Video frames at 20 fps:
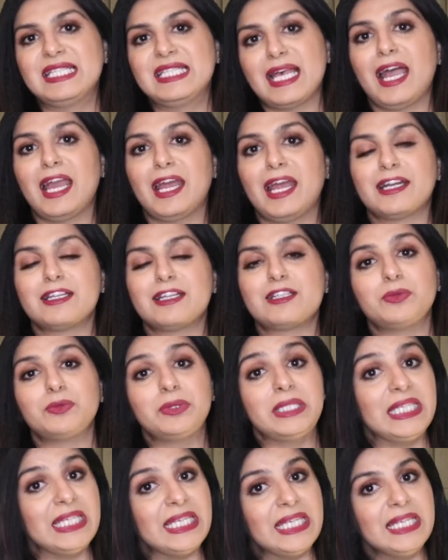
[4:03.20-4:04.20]
desire
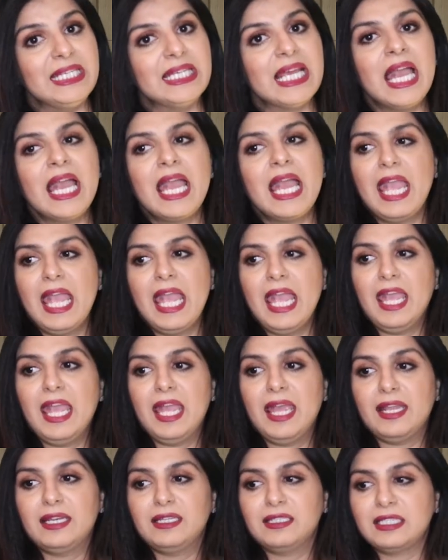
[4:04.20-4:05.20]
to eat
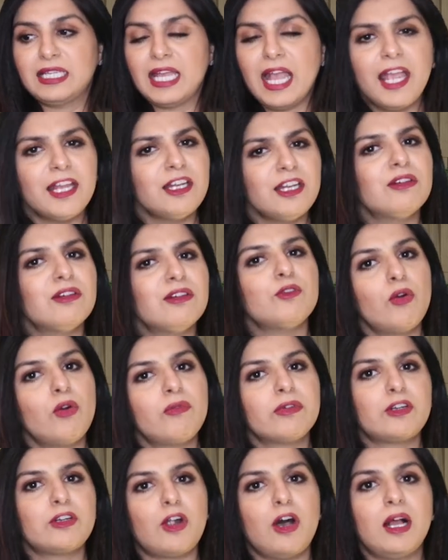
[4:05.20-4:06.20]
and kind of
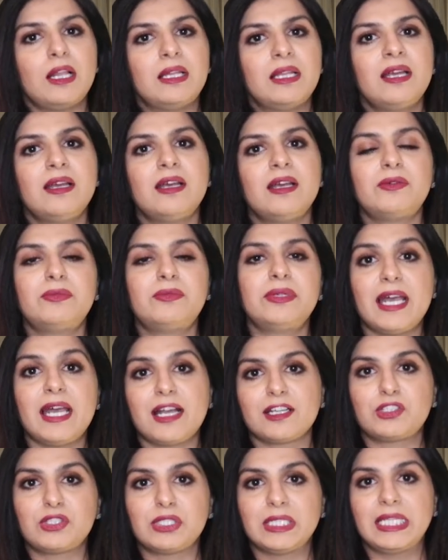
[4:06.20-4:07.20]
overall
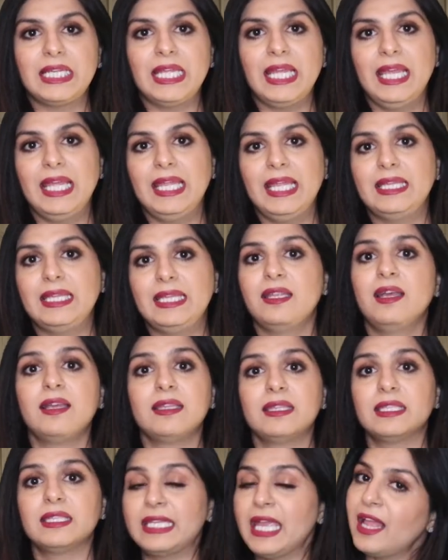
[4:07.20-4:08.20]
reduction in
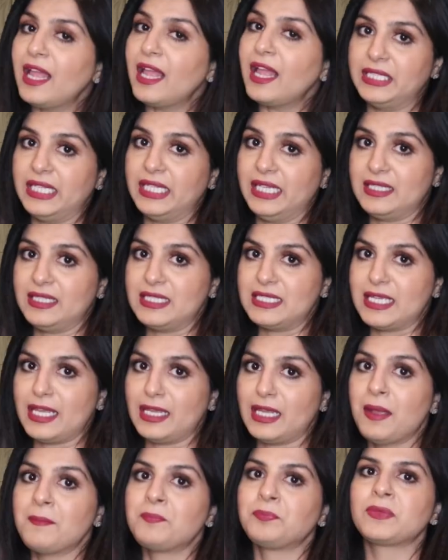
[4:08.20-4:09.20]
the calorie
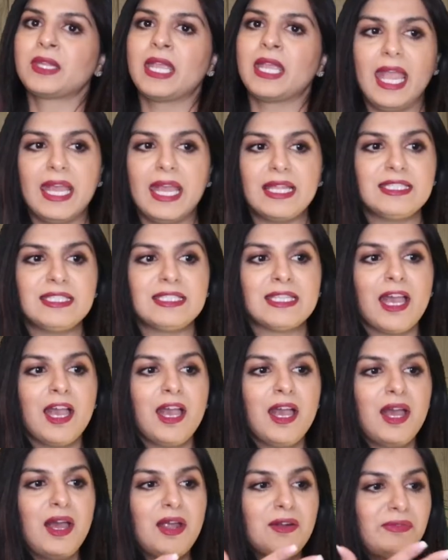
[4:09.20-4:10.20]
intake hence
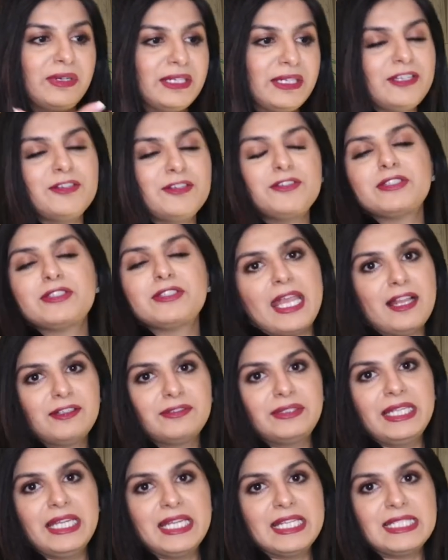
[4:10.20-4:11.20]
reduced
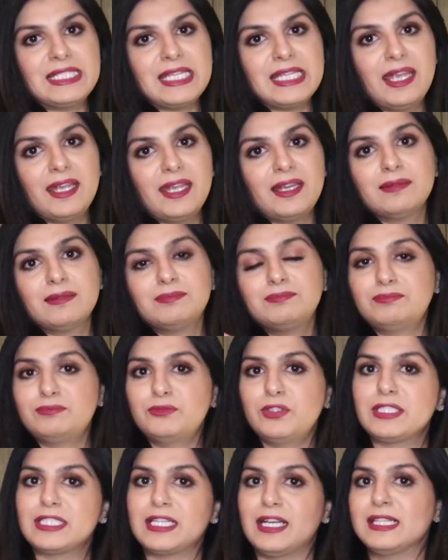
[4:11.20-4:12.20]
calorie intake
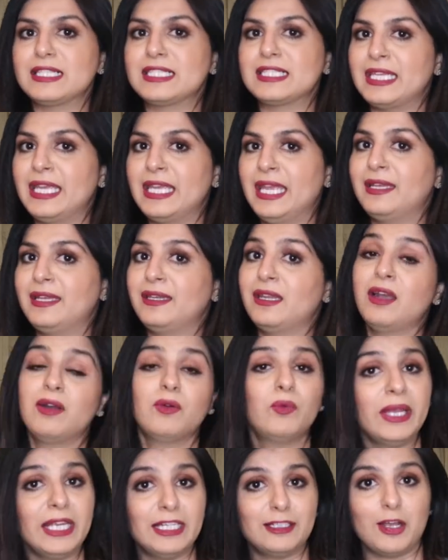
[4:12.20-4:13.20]
results in
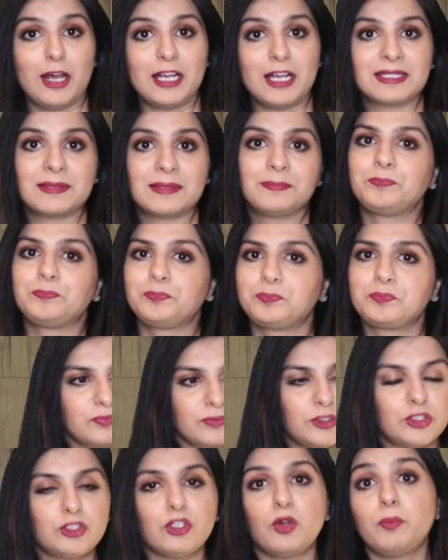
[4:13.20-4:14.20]
weight loss
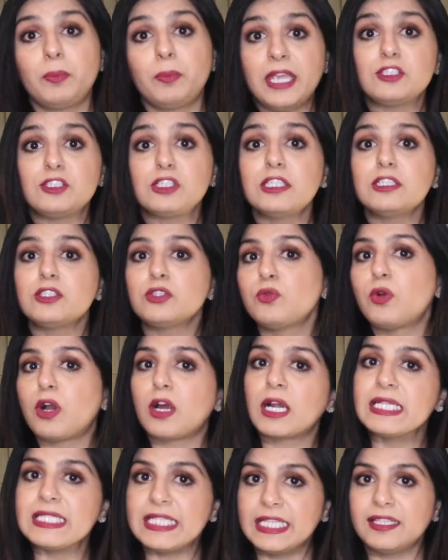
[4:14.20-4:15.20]
so patients who
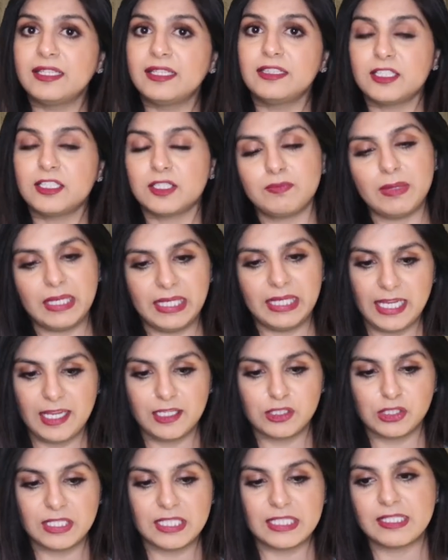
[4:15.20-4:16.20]
are taking this
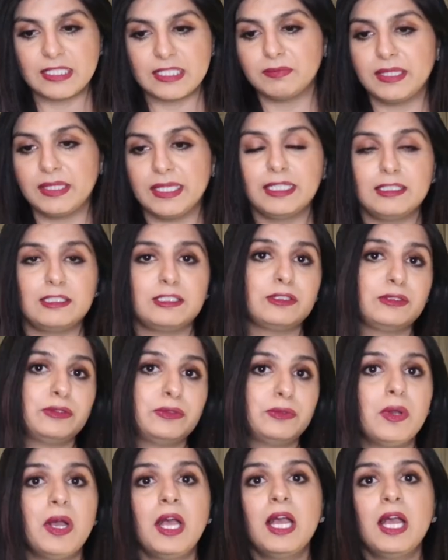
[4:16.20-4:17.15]
medication something to